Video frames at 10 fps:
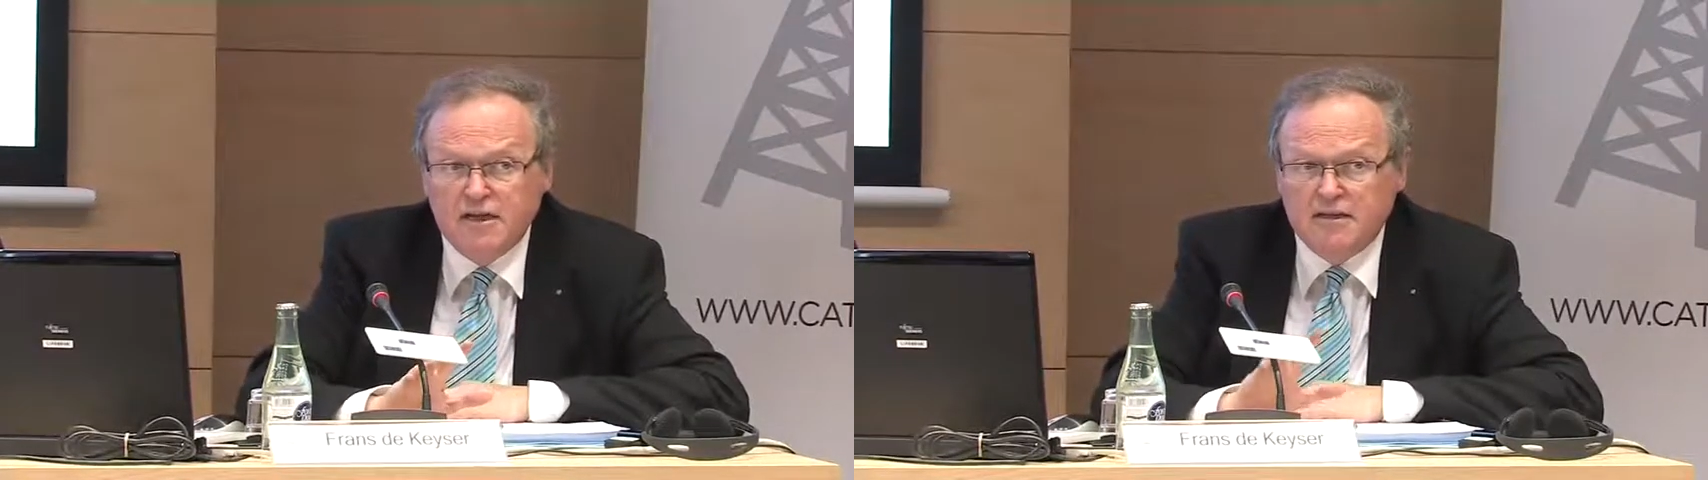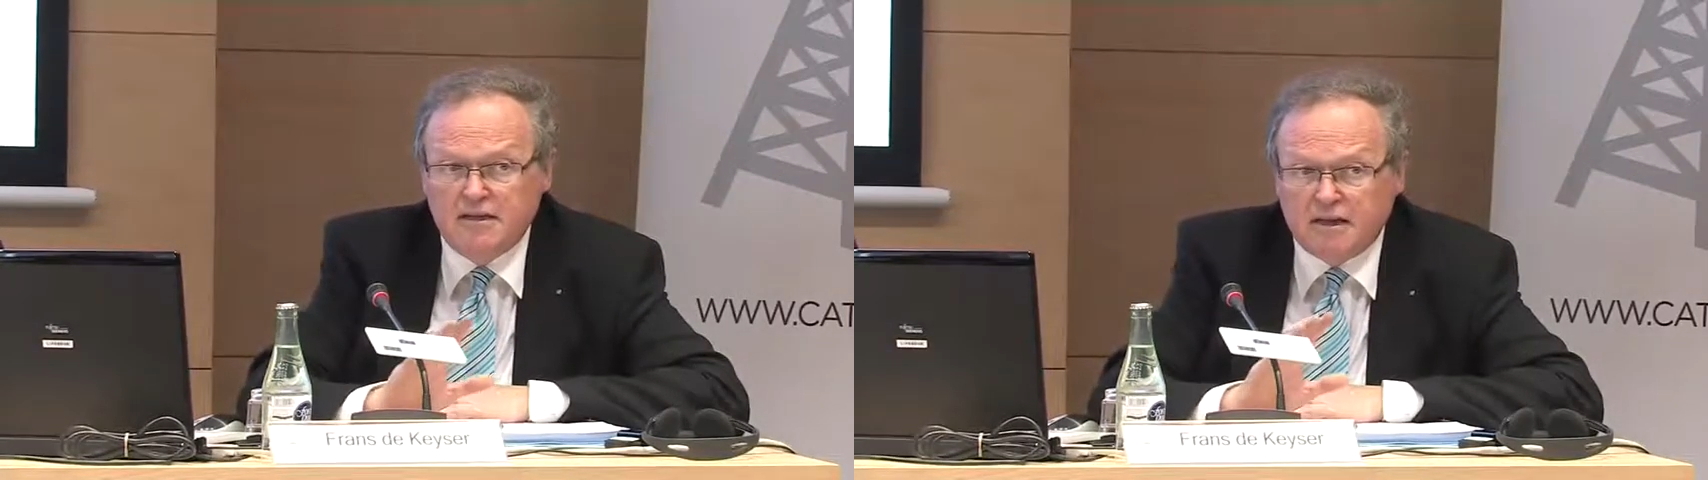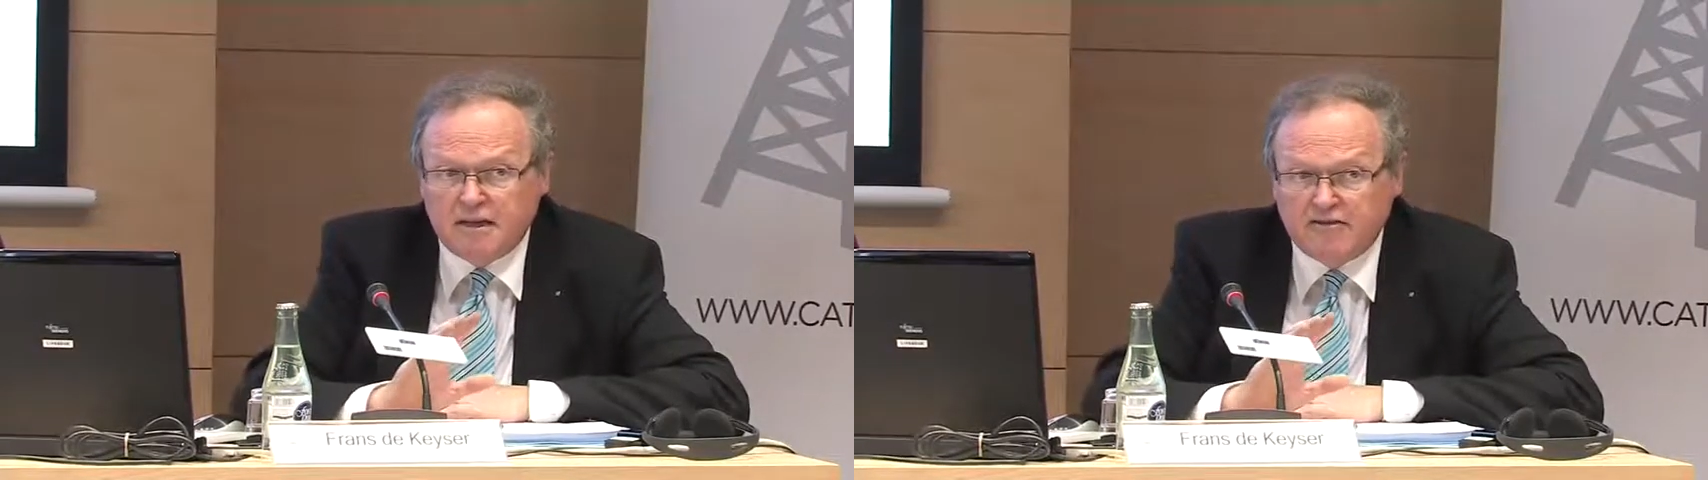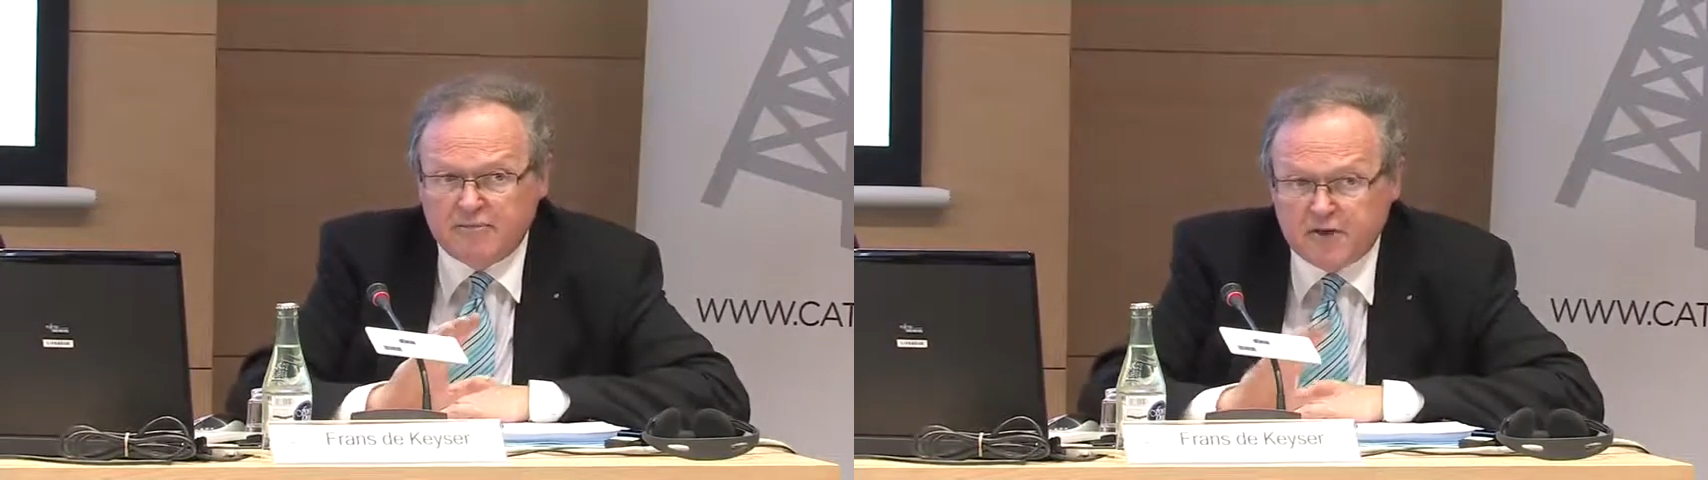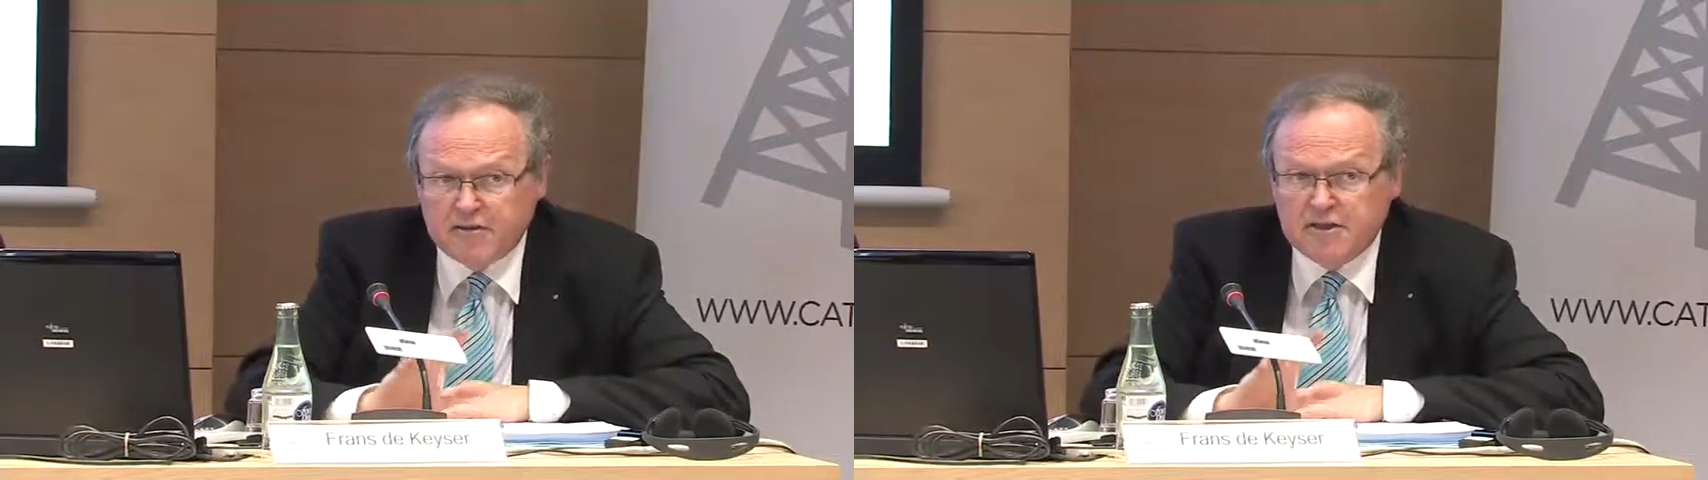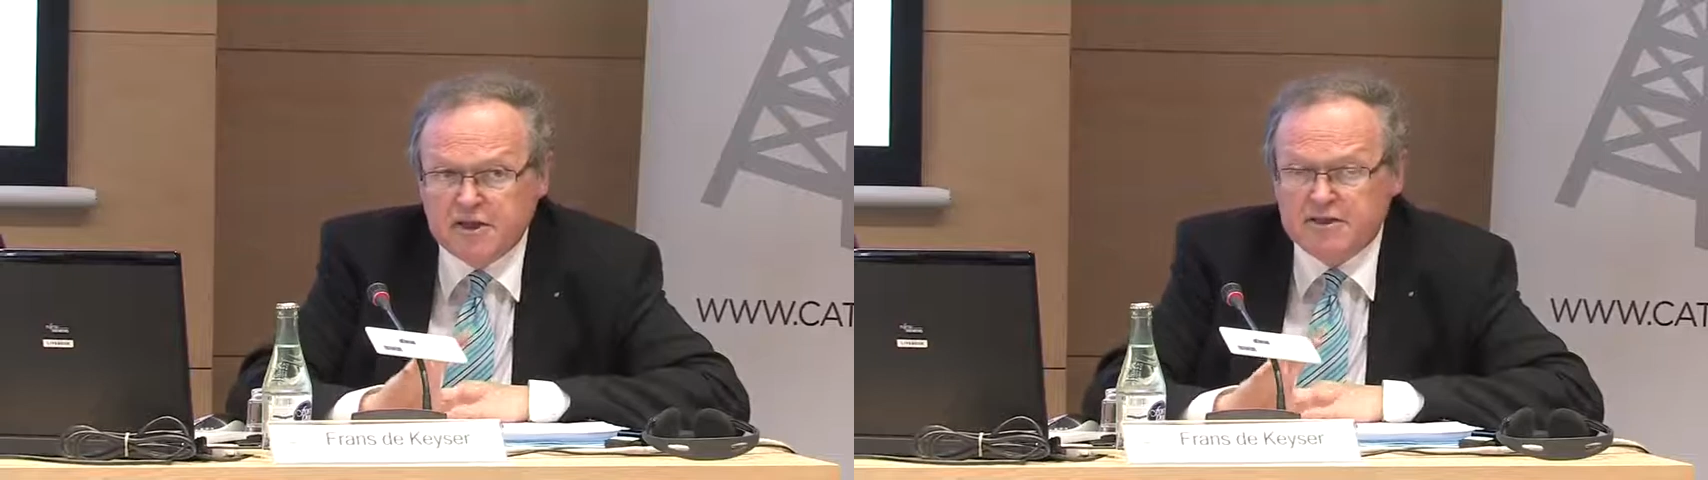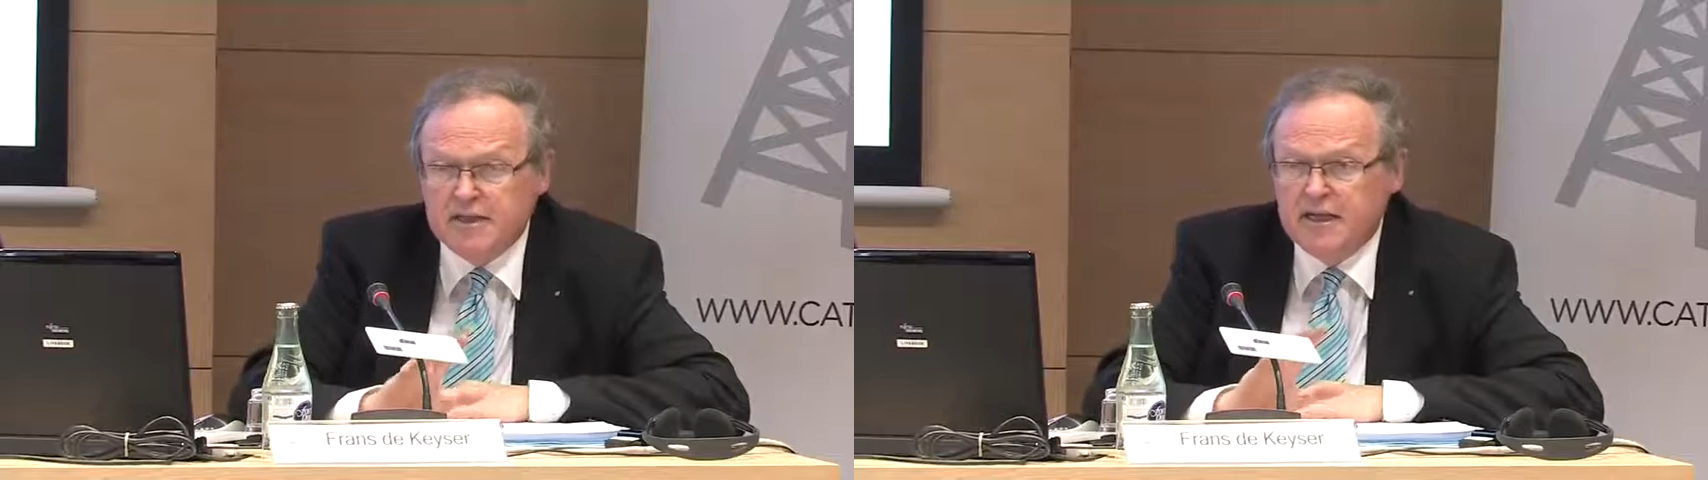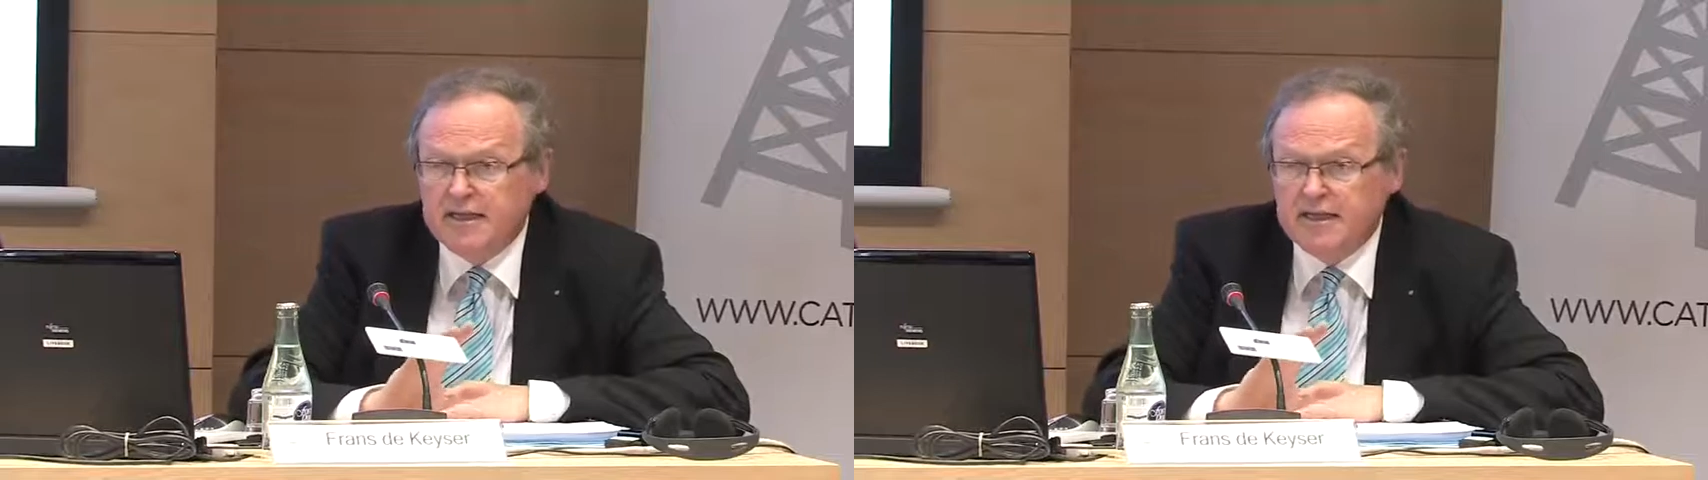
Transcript: did a lot of projects